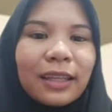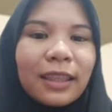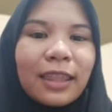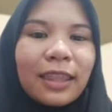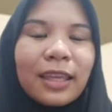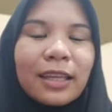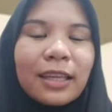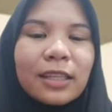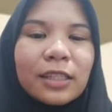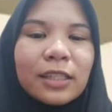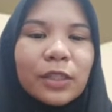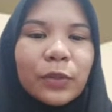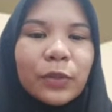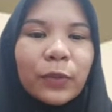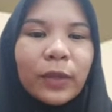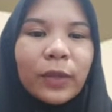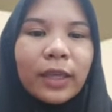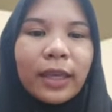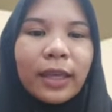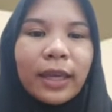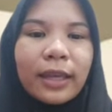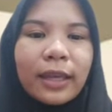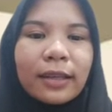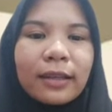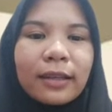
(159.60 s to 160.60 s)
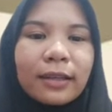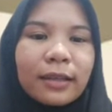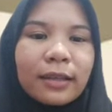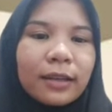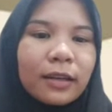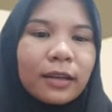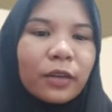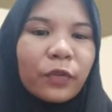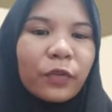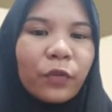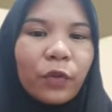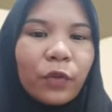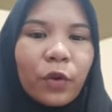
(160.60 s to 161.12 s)
Things we can
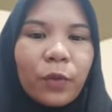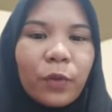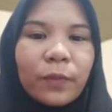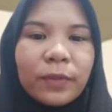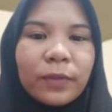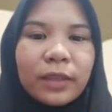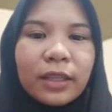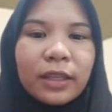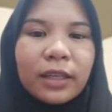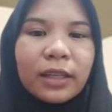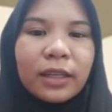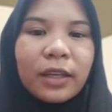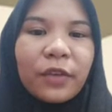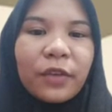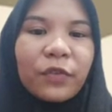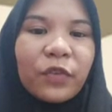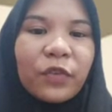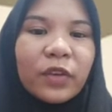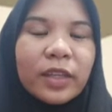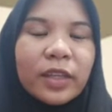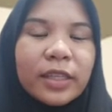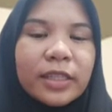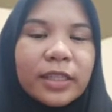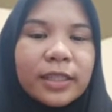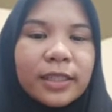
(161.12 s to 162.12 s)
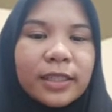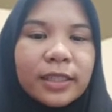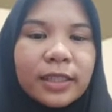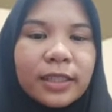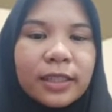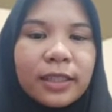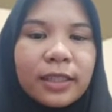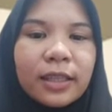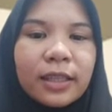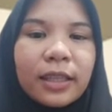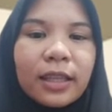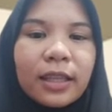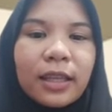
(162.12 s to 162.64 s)
learn from the
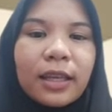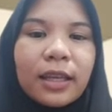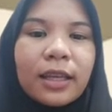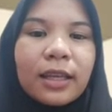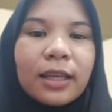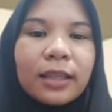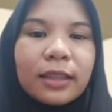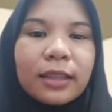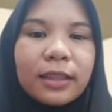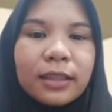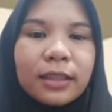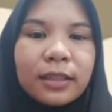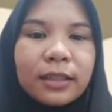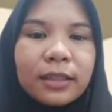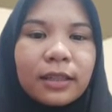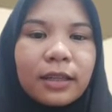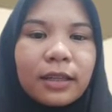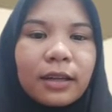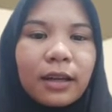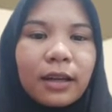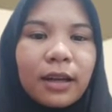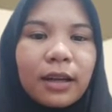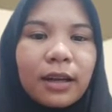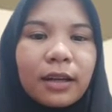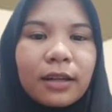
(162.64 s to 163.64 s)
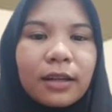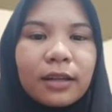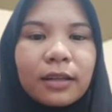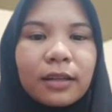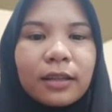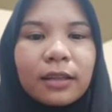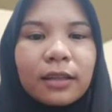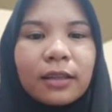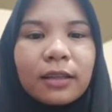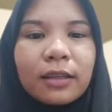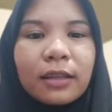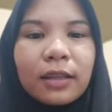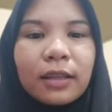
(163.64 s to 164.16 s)
definition, there are
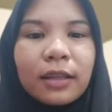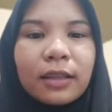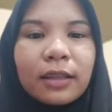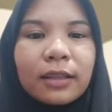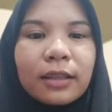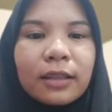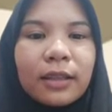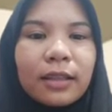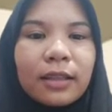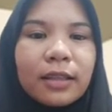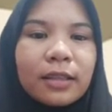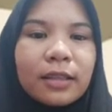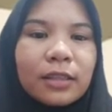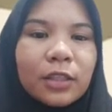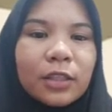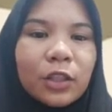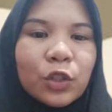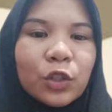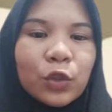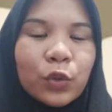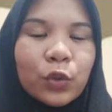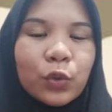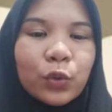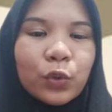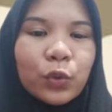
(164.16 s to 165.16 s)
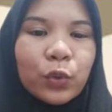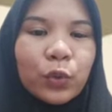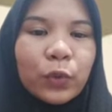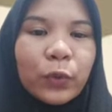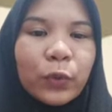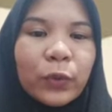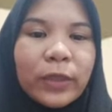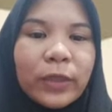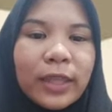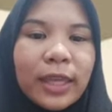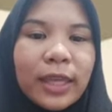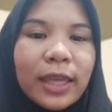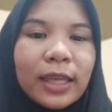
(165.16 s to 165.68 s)
at least
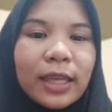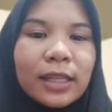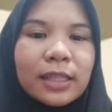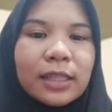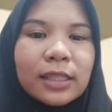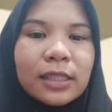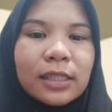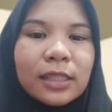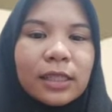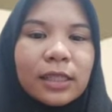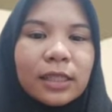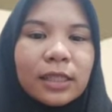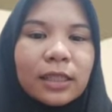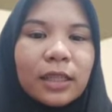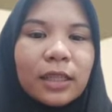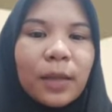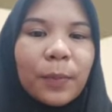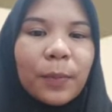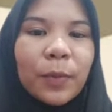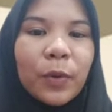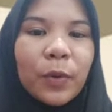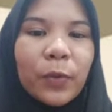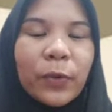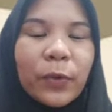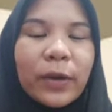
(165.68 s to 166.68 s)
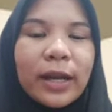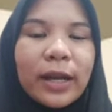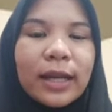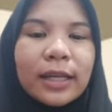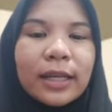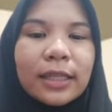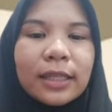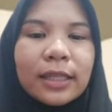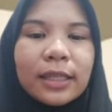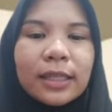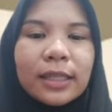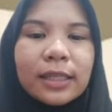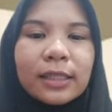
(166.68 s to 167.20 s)
two things. Number one
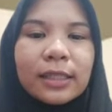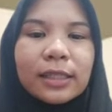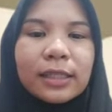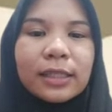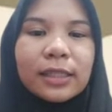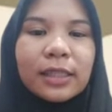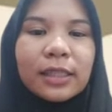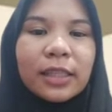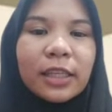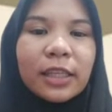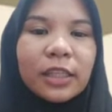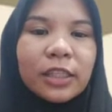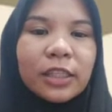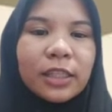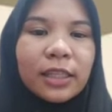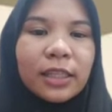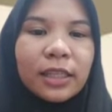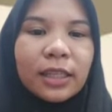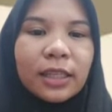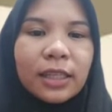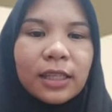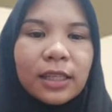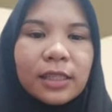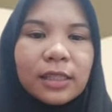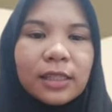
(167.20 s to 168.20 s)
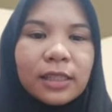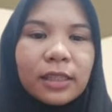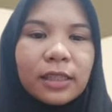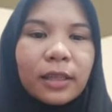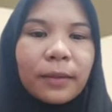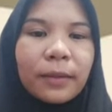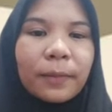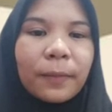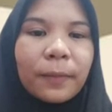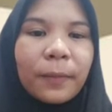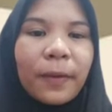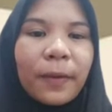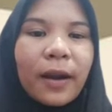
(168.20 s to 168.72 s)
is teaching is
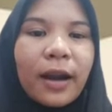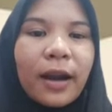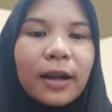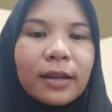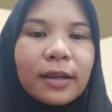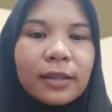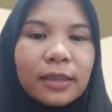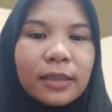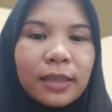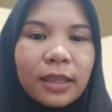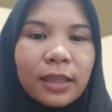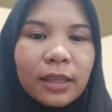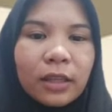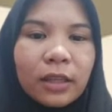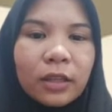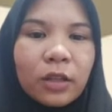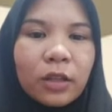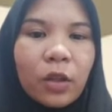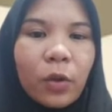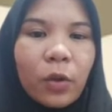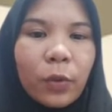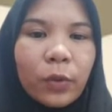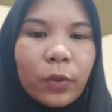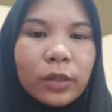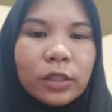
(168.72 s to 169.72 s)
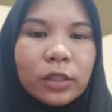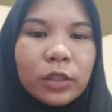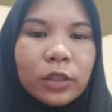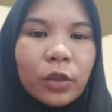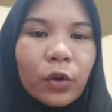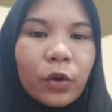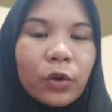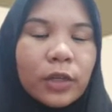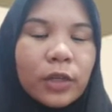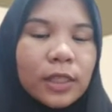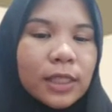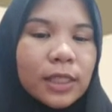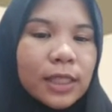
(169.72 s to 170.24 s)
imparting knowledge
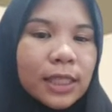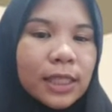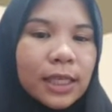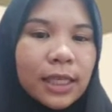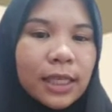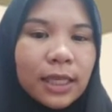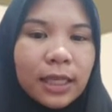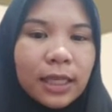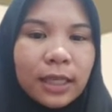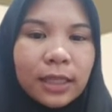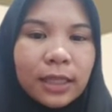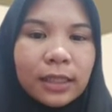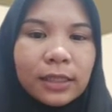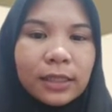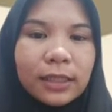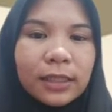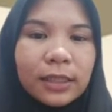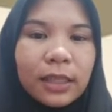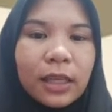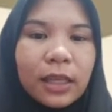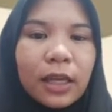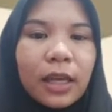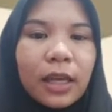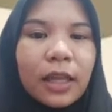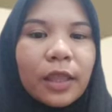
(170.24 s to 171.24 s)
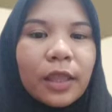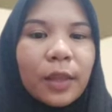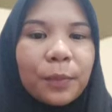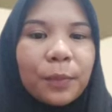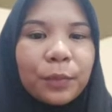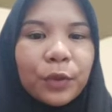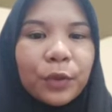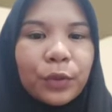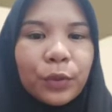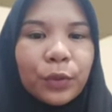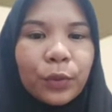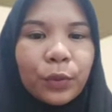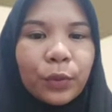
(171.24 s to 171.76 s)
or skills.
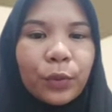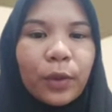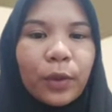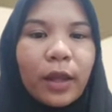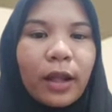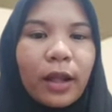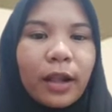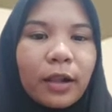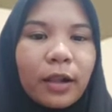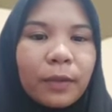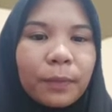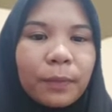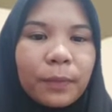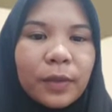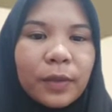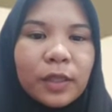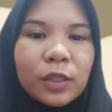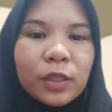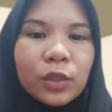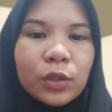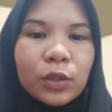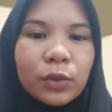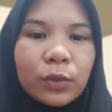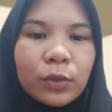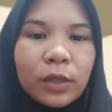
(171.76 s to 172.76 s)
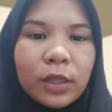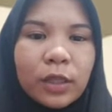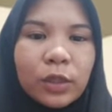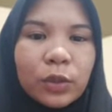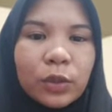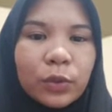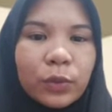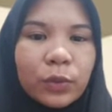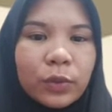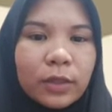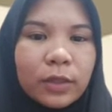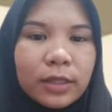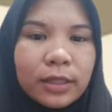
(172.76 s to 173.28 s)
Number two, helping students
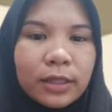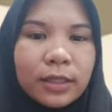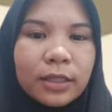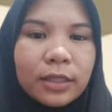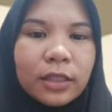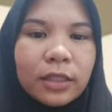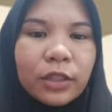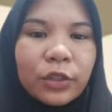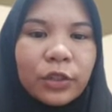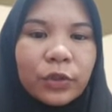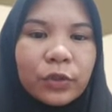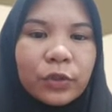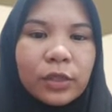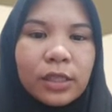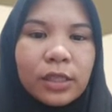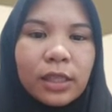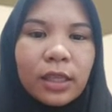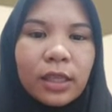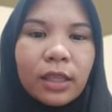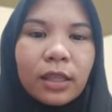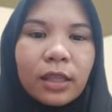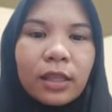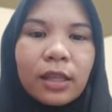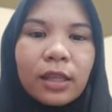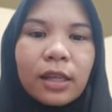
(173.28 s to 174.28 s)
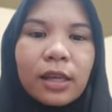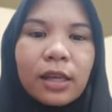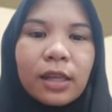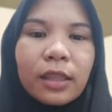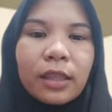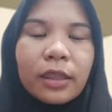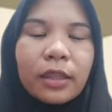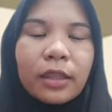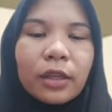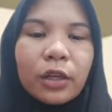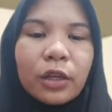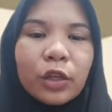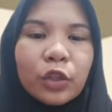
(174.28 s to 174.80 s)
to learn. Using
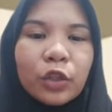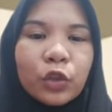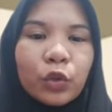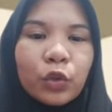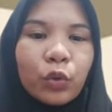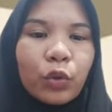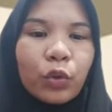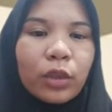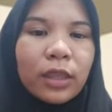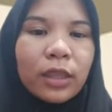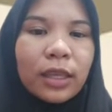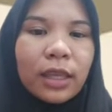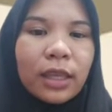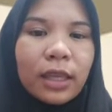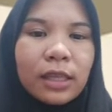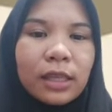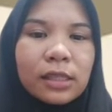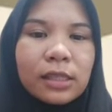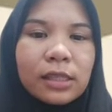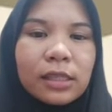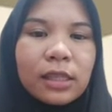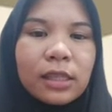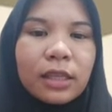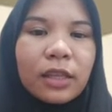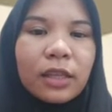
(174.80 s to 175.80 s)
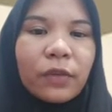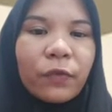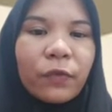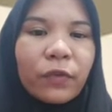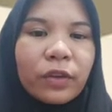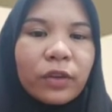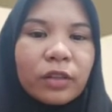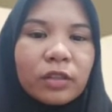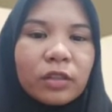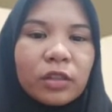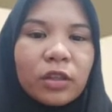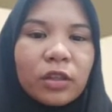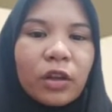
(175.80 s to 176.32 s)
the two things, the
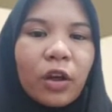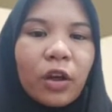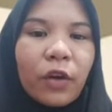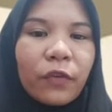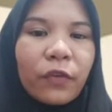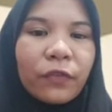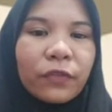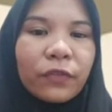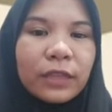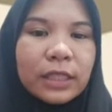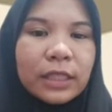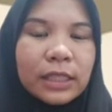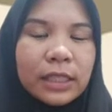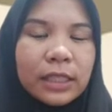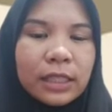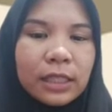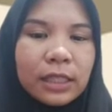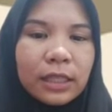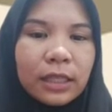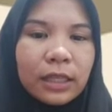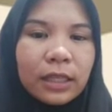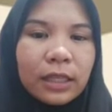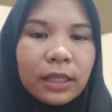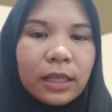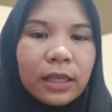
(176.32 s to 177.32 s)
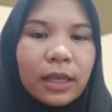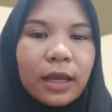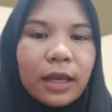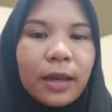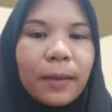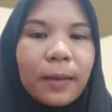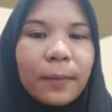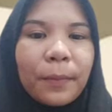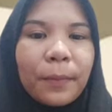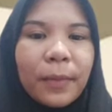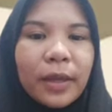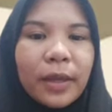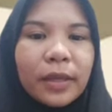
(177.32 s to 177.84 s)
definition of teaching
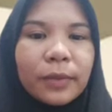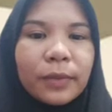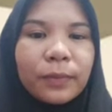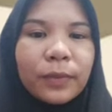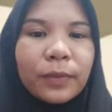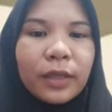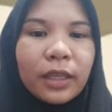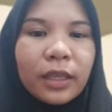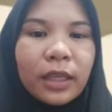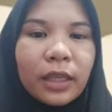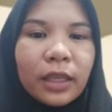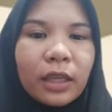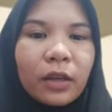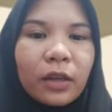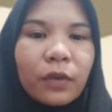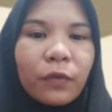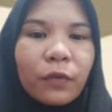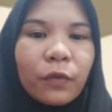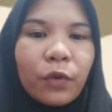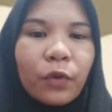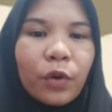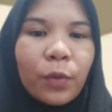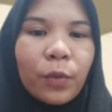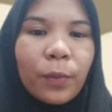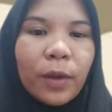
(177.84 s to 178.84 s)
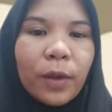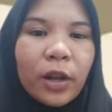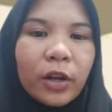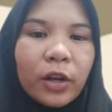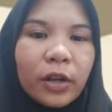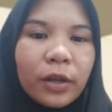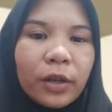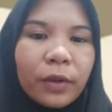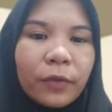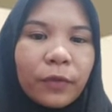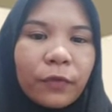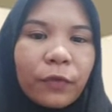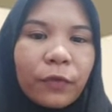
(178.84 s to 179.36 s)
may be
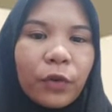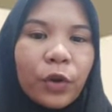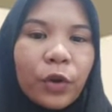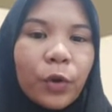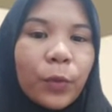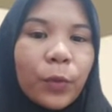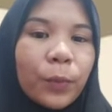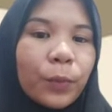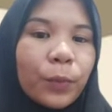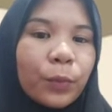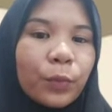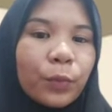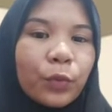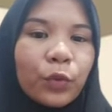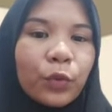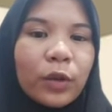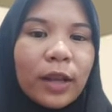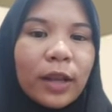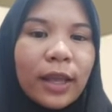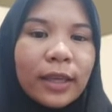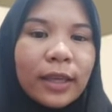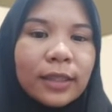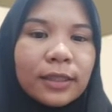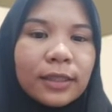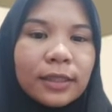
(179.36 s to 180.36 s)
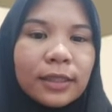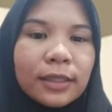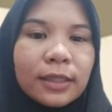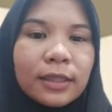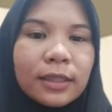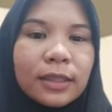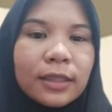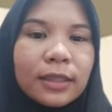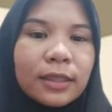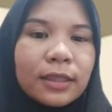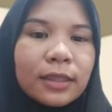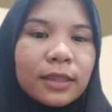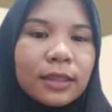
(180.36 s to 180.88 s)
formulated
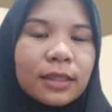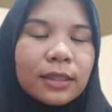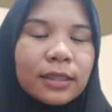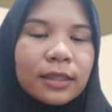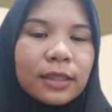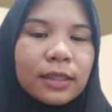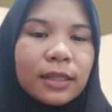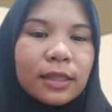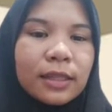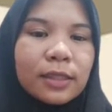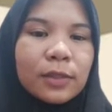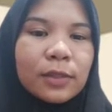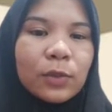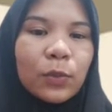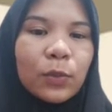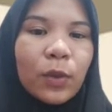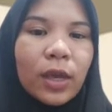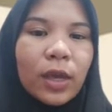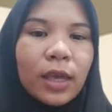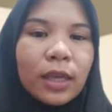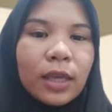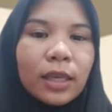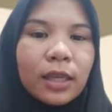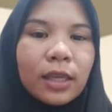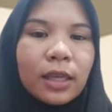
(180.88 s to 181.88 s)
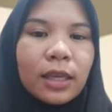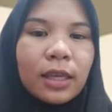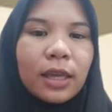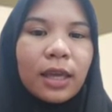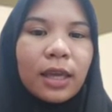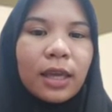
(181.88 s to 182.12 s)
this way.